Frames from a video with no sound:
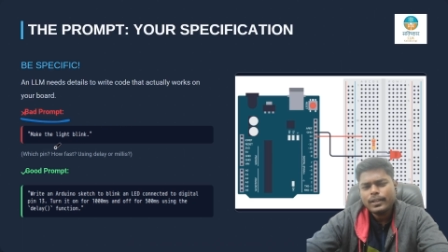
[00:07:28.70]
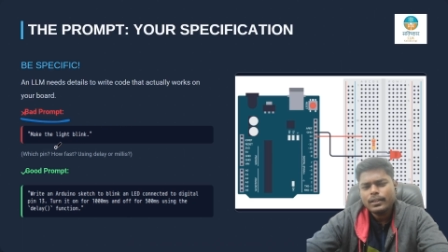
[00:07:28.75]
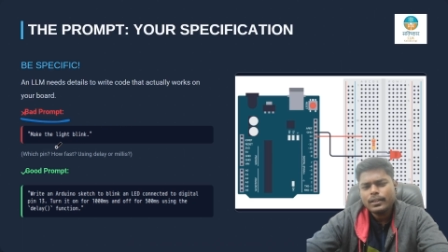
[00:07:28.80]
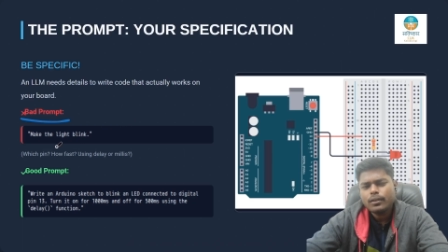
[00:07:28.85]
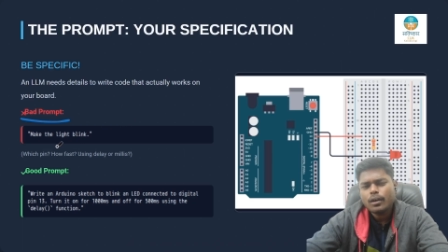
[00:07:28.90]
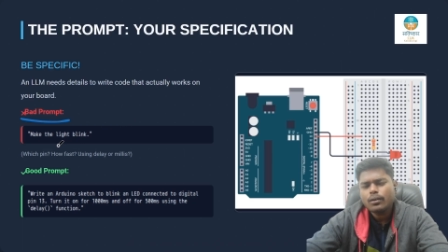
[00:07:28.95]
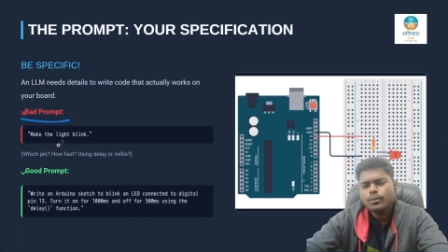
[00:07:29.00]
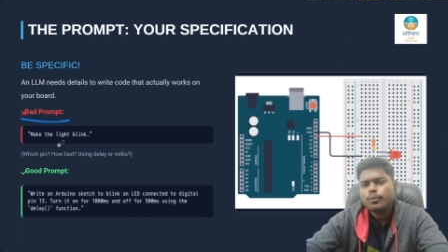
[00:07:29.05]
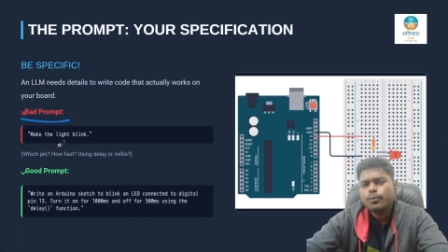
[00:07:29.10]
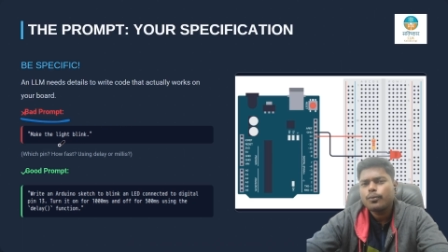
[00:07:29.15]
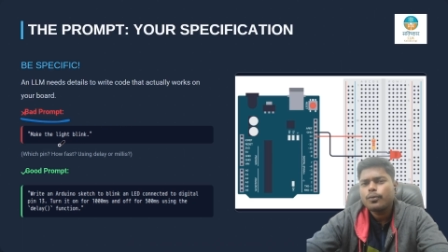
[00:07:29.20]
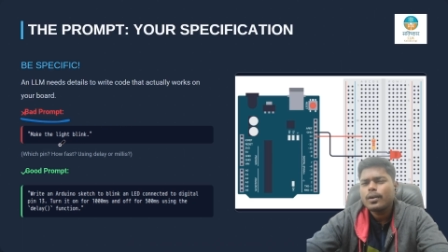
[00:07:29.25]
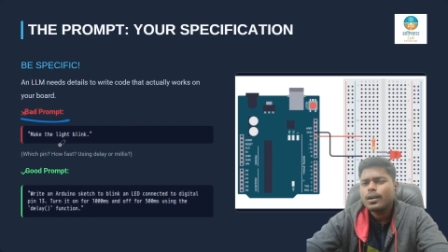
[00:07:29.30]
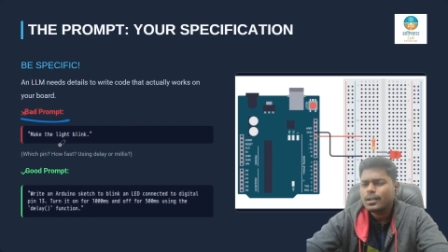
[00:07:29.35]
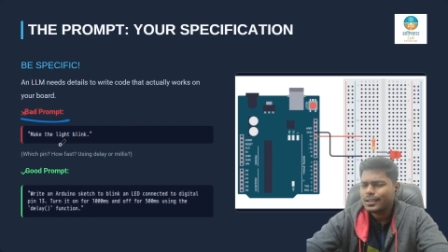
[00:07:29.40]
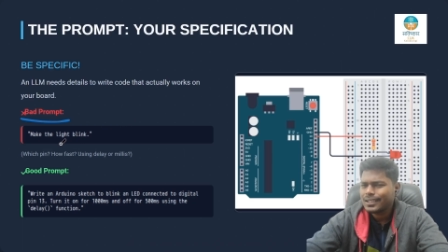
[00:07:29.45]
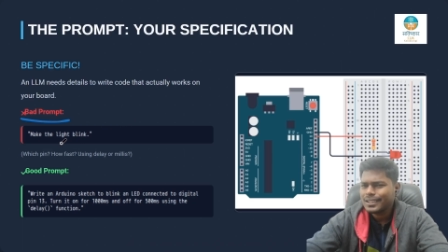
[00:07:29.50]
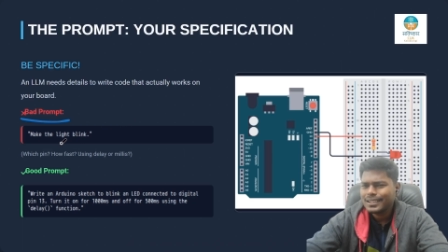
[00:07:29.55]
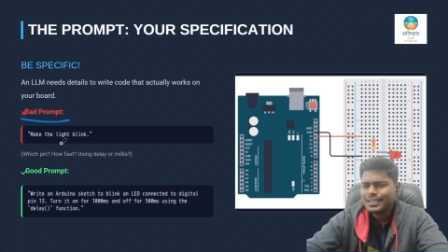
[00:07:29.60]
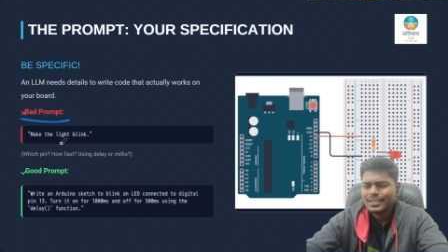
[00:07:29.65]
will not
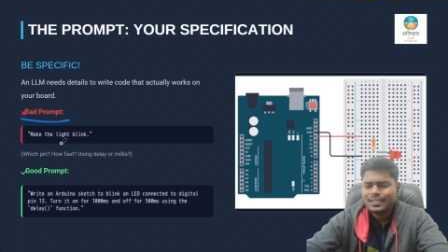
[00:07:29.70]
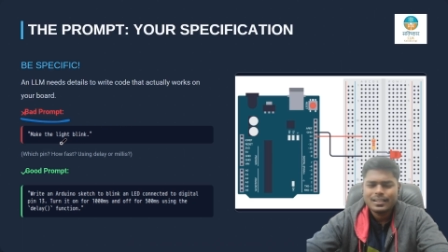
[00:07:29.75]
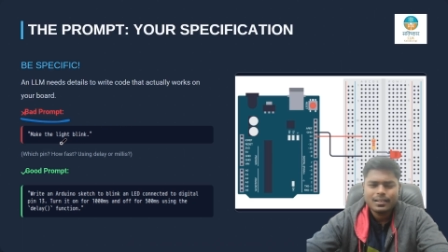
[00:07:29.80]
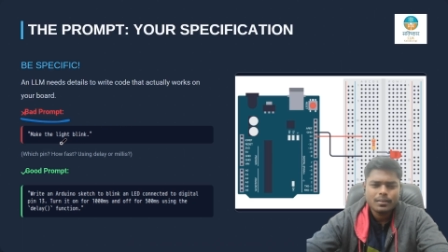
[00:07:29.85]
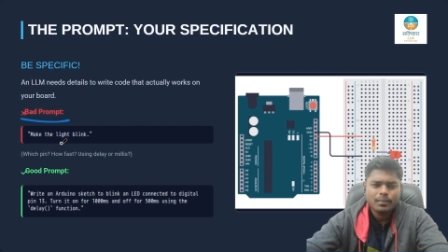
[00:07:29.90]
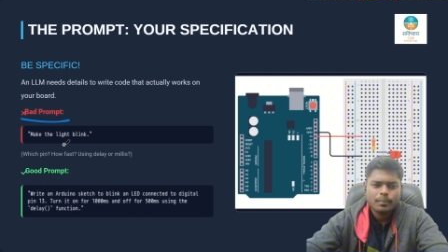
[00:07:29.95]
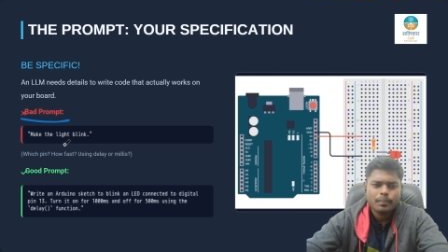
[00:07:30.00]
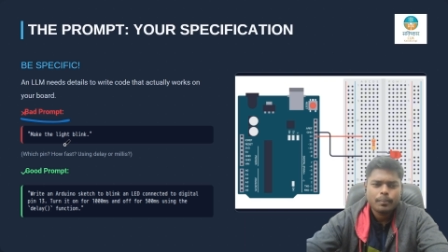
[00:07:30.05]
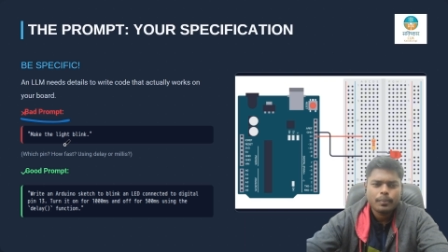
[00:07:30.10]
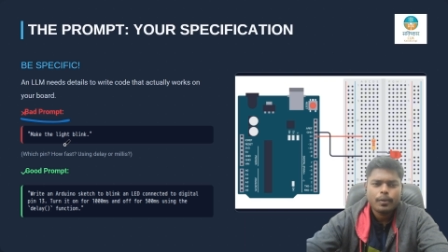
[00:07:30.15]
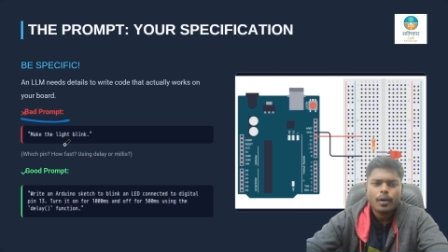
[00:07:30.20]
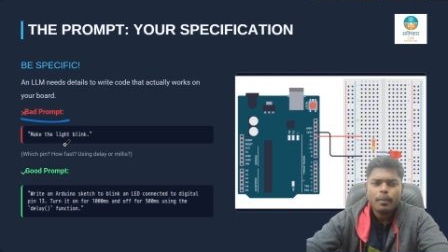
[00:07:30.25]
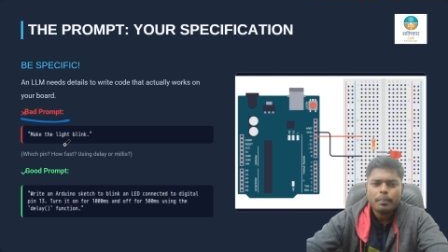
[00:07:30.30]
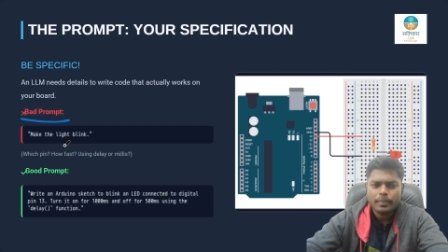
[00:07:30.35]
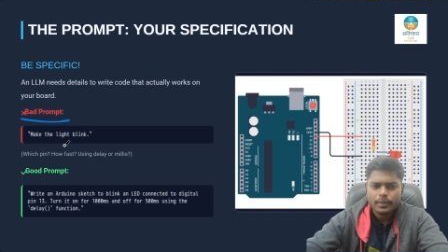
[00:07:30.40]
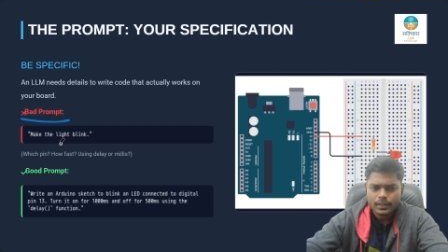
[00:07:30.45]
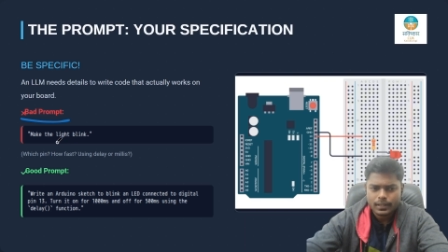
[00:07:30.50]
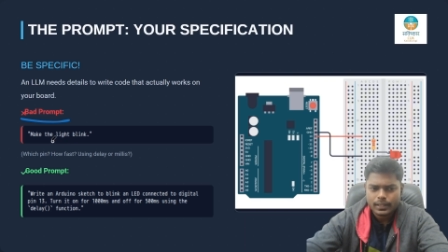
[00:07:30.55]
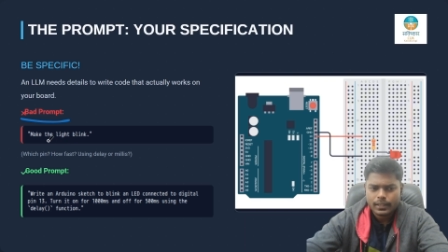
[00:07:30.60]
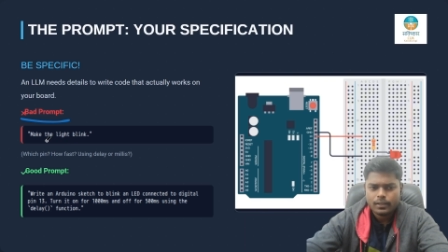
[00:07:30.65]
work
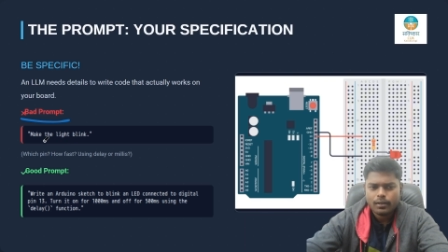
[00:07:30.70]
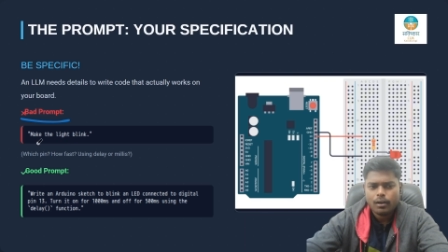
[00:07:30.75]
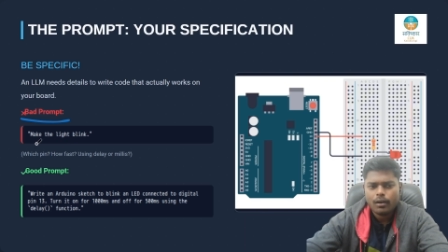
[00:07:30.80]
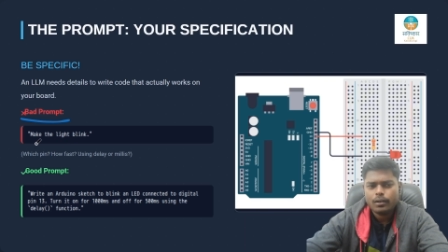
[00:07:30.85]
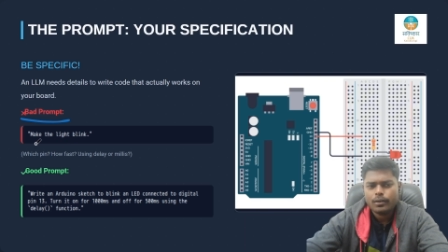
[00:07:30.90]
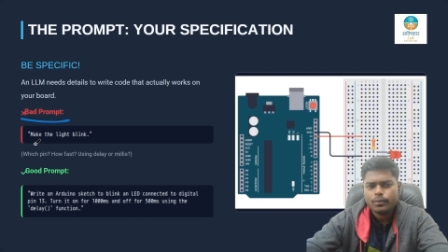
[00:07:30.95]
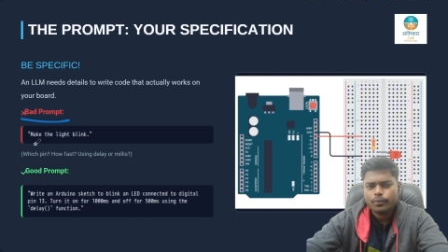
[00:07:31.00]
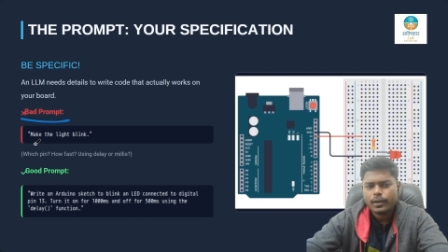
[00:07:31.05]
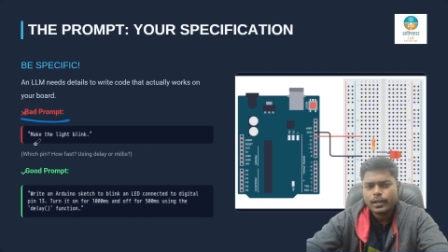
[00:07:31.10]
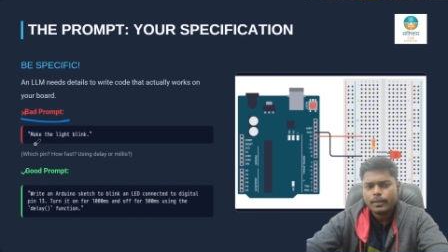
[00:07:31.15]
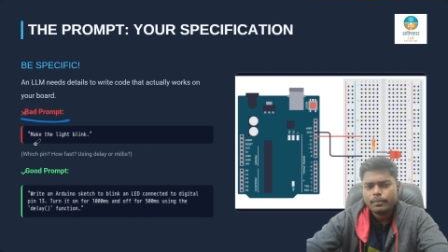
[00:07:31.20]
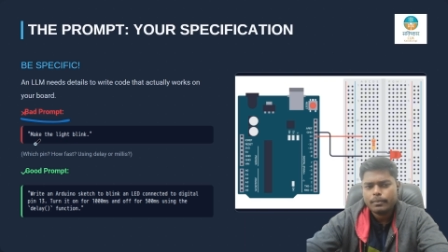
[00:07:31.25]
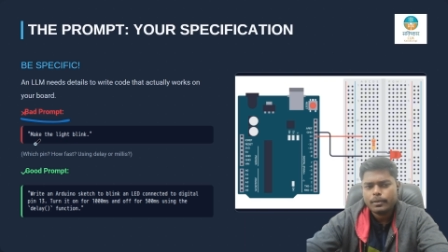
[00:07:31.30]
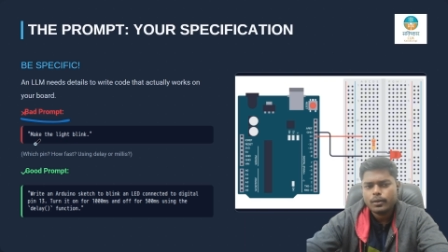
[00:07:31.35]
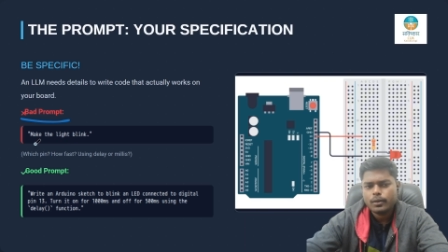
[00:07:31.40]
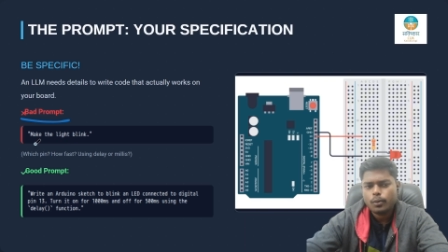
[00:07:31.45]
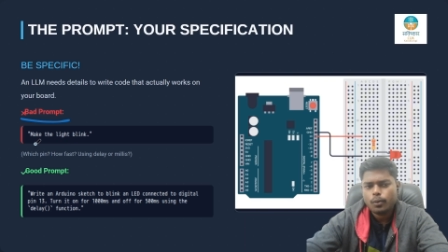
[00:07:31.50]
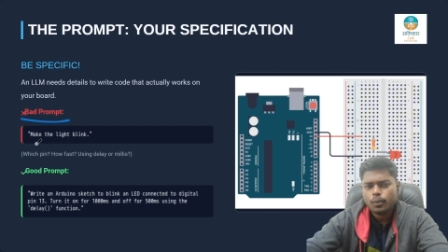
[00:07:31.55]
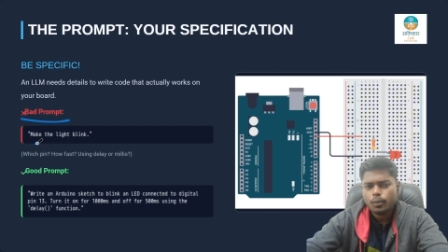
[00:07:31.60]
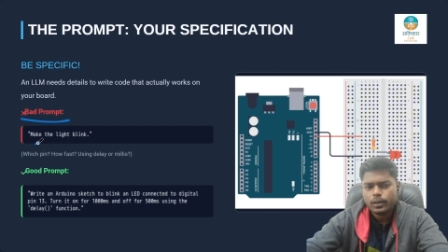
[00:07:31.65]
properly, or
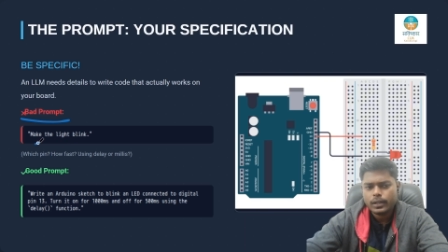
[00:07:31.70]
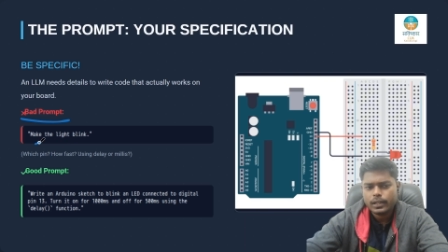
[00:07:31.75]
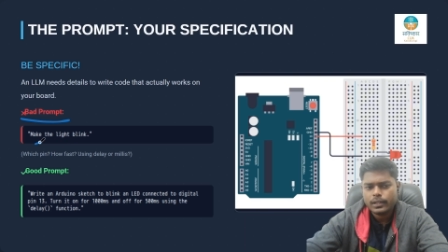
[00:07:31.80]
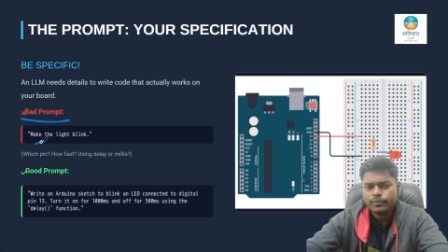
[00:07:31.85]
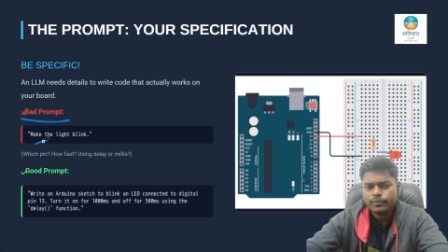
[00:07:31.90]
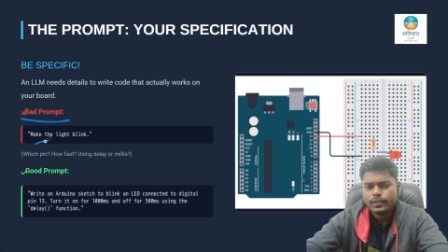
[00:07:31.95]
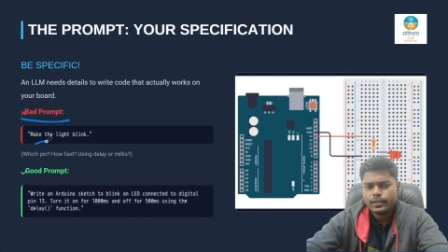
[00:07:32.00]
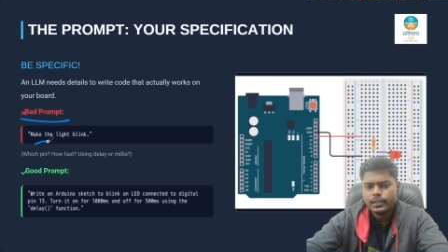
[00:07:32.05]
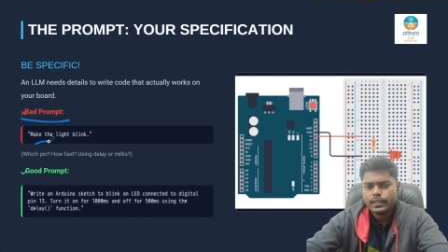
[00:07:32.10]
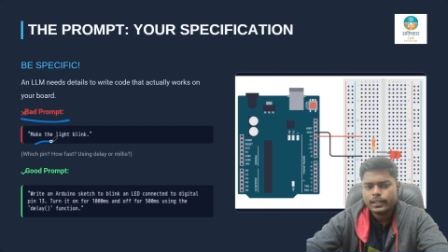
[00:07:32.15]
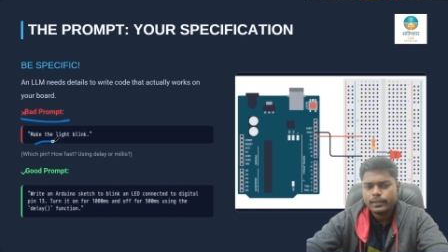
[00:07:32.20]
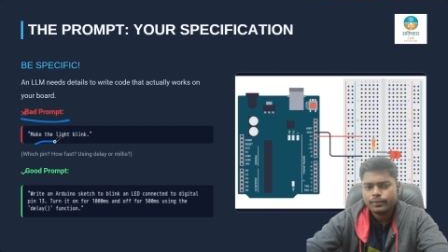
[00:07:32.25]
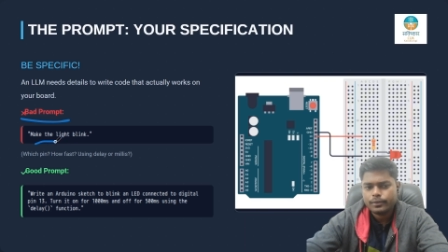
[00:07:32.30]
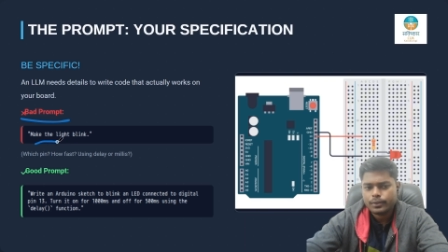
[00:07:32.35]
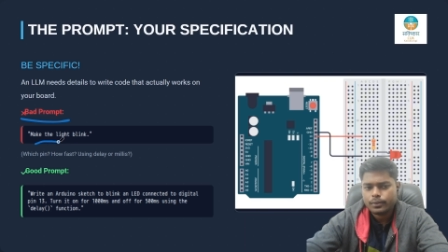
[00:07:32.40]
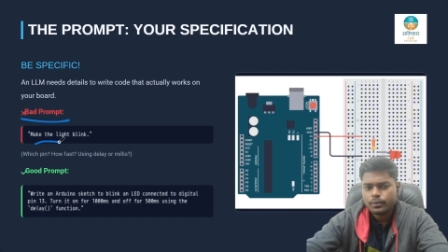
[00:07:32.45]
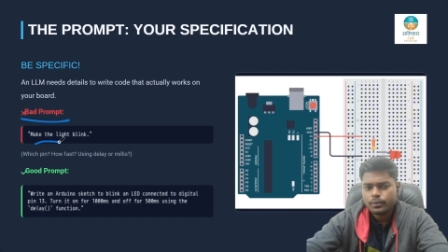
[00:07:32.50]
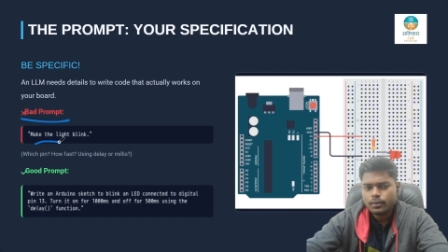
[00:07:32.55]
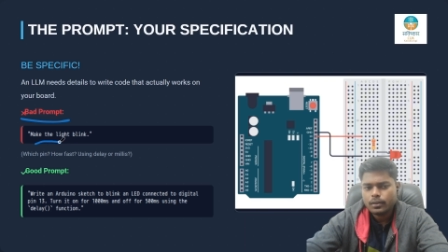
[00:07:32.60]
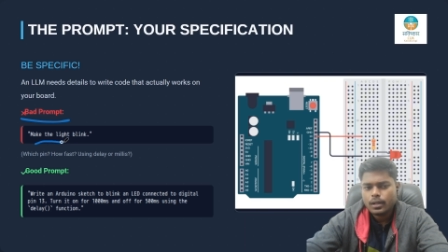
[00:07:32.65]
whatever code it will
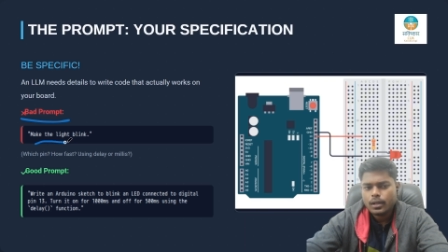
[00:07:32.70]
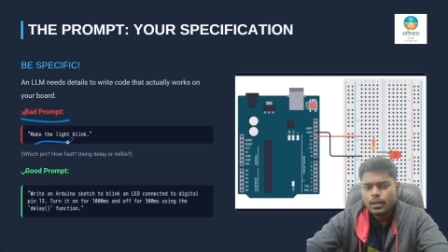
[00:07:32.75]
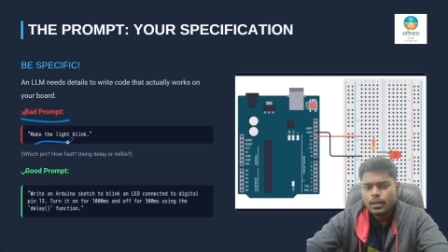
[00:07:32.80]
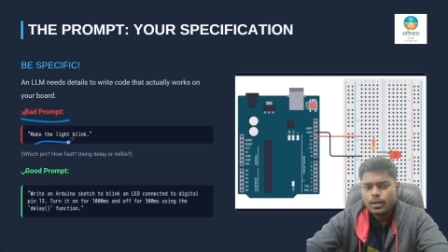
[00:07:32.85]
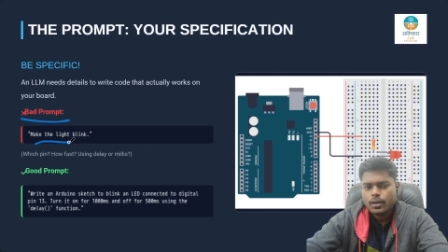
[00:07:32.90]
give you